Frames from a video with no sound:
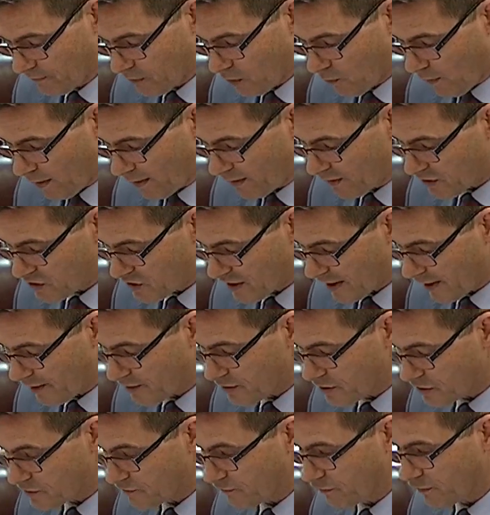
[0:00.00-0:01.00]
One of the
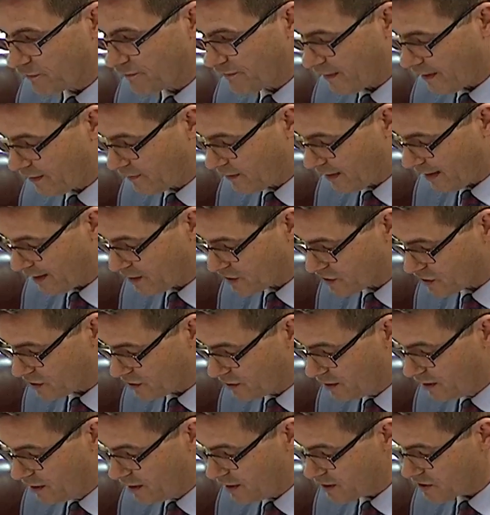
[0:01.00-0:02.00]
challenges for the Foundation
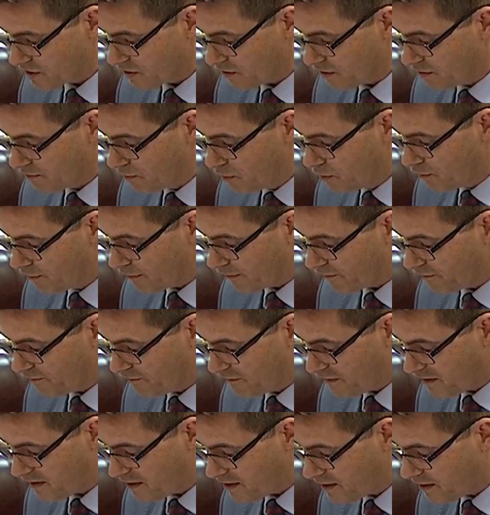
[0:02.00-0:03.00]
is to remove the
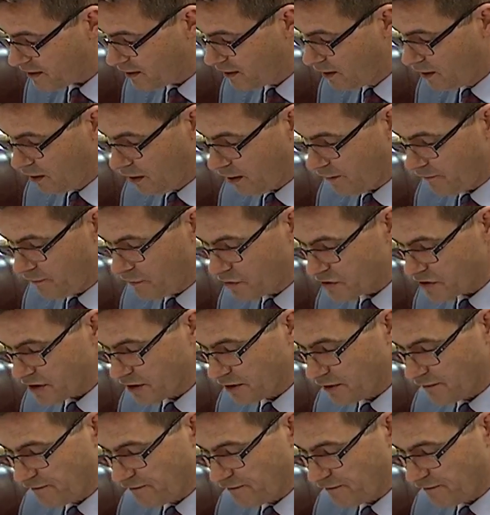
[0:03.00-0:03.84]
fear of using a